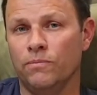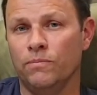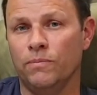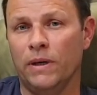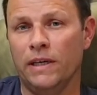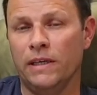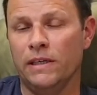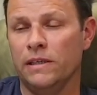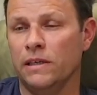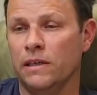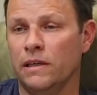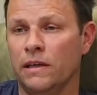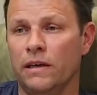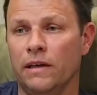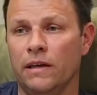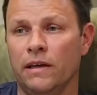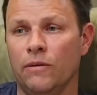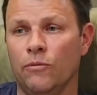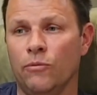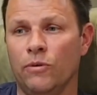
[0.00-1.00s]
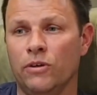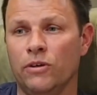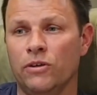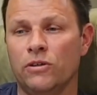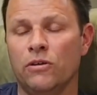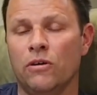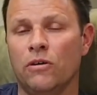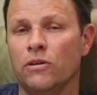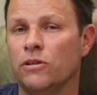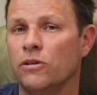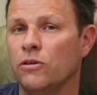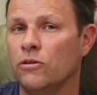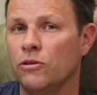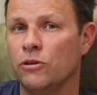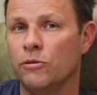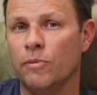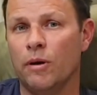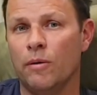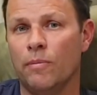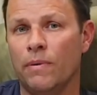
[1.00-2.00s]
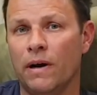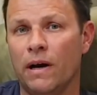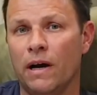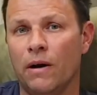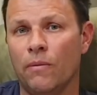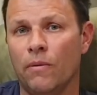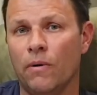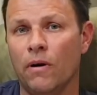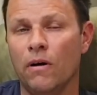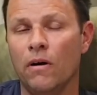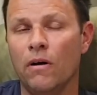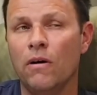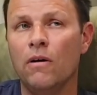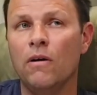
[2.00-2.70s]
Basically we started to lose a bit of power.